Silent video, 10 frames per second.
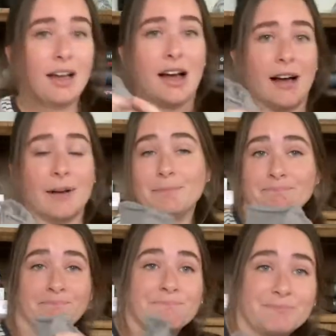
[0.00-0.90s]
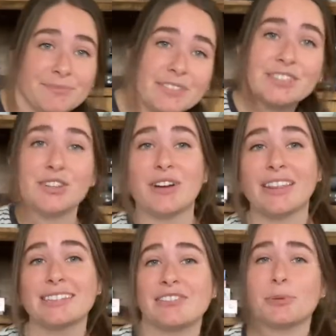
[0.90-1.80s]
So
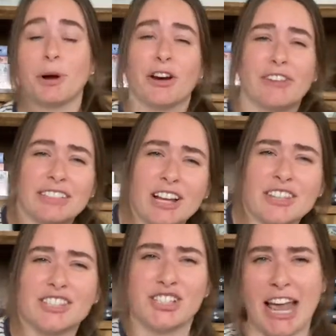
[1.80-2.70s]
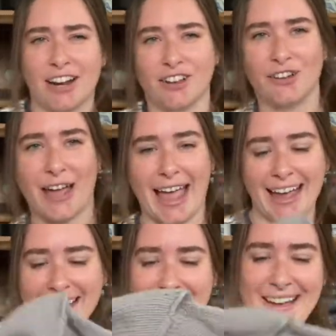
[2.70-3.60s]
nothing's ever perfect on this channel, okay?